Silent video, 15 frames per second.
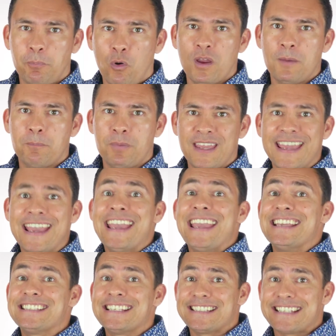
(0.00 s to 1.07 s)
point being
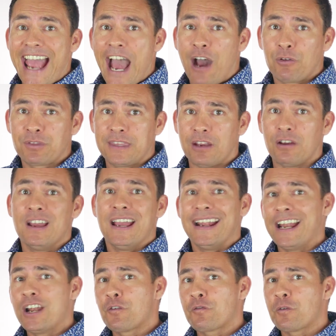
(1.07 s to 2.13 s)
is it's out there.
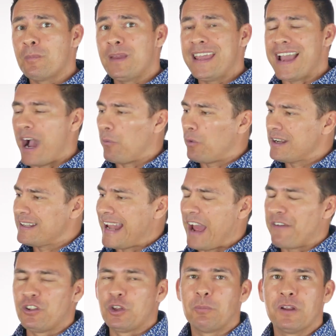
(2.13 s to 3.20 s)
And I know for me, I wanted to
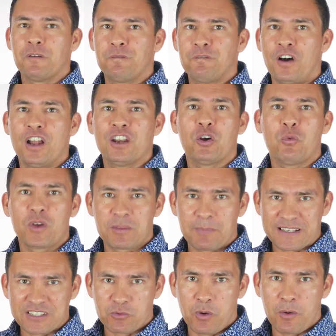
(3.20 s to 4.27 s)
have a little bit of fun with
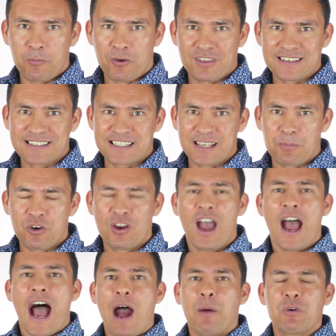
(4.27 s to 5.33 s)
my swimwear this summer.
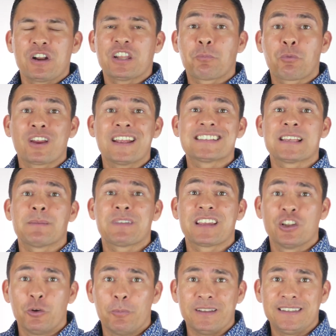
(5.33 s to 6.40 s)
I wanted to bring in
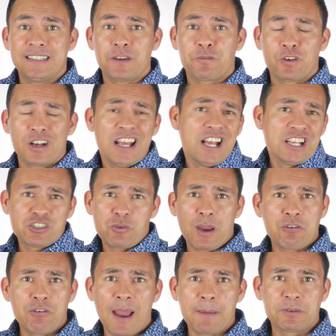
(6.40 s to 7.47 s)
something a little bit different, so I
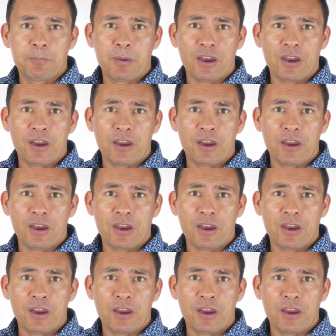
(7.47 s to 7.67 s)
grabbed a